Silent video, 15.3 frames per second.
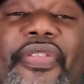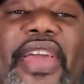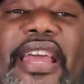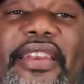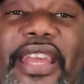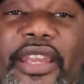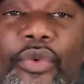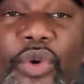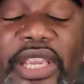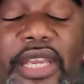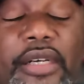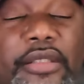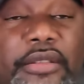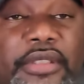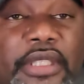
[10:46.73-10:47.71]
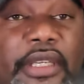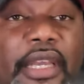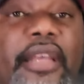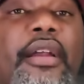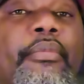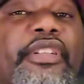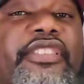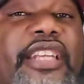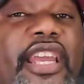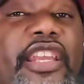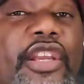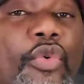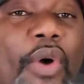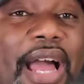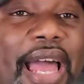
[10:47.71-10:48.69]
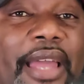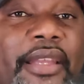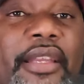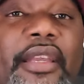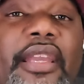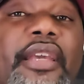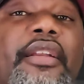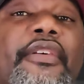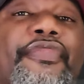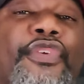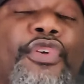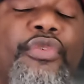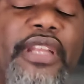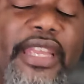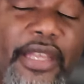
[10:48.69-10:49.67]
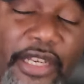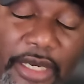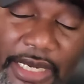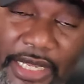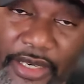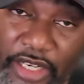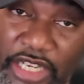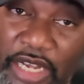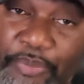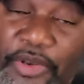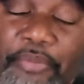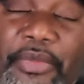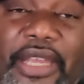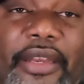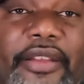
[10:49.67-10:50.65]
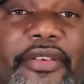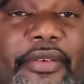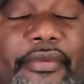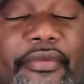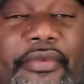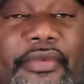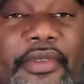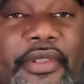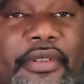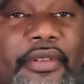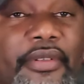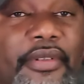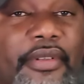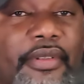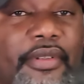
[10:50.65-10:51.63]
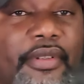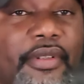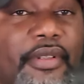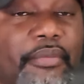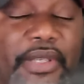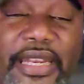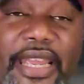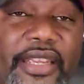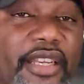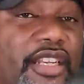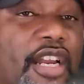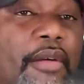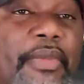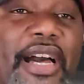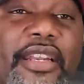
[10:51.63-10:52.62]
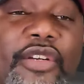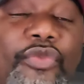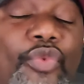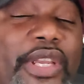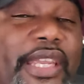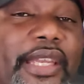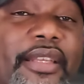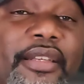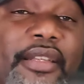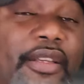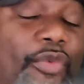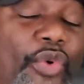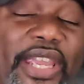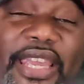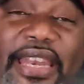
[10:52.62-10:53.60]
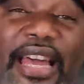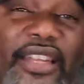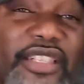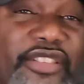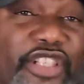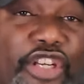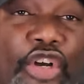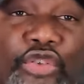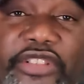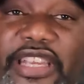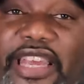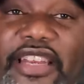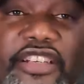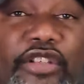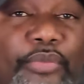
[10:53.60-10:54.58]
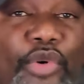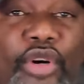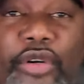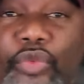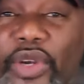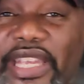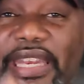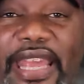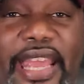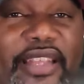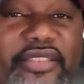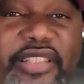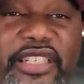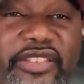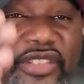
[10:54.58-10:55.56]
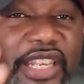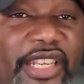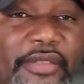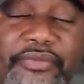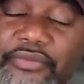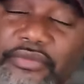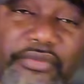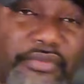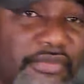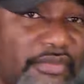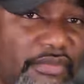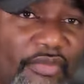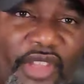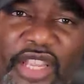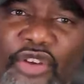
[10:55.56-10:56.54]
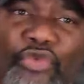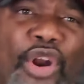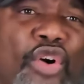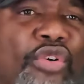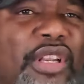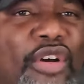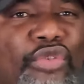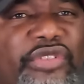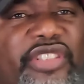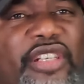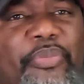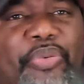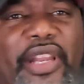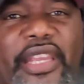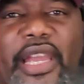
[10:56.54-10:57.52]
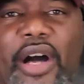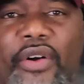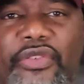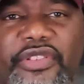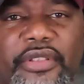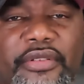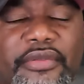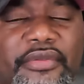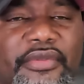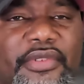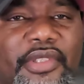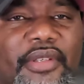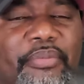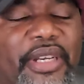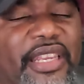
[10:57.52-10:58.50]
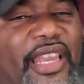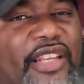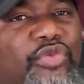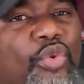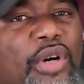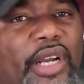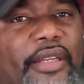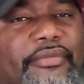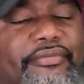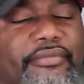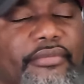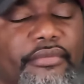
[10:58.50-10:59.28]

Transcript: that they will. And I'm going to tell you why in a couple of minutes. But they could come out and win out under Coach Kelly DeBoer, win the SEC, and roll on to the playoffs. But guess what?